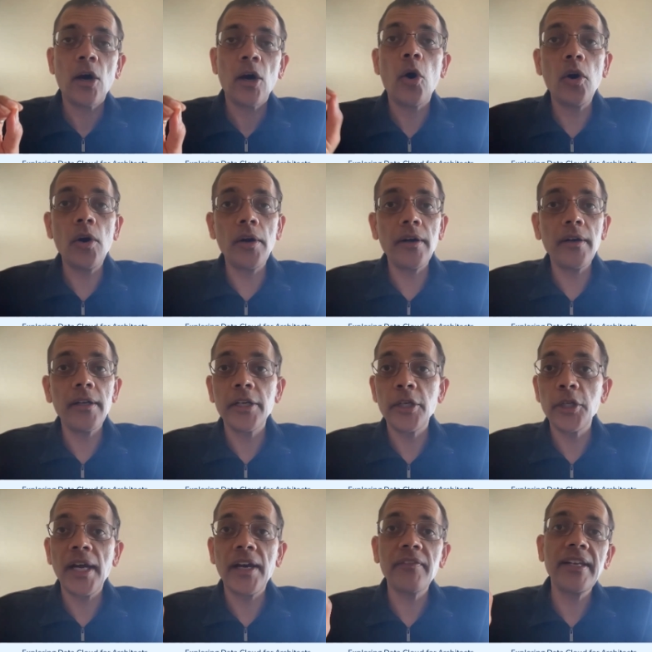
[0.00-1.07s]
Or do
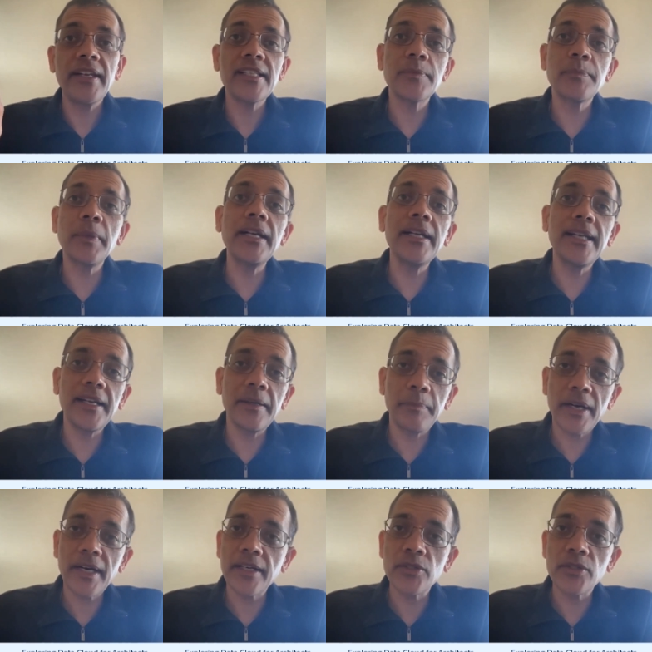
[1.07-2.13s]
you have an expert data
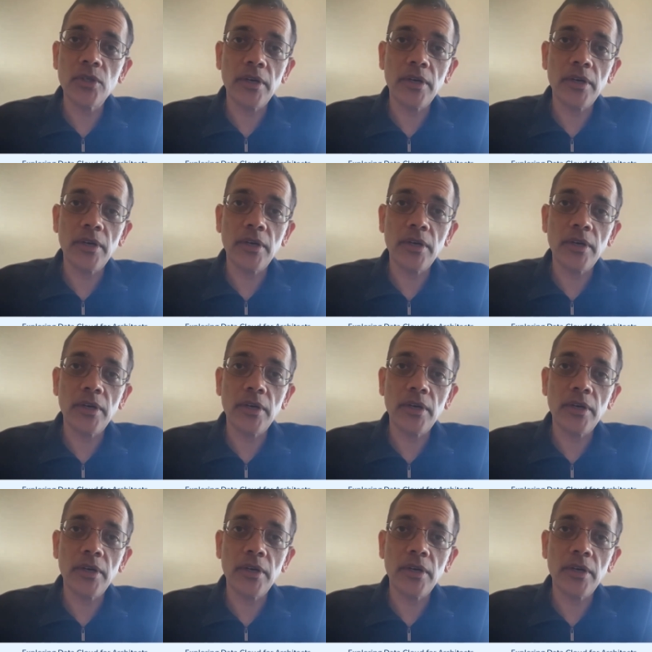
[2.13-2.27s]
practice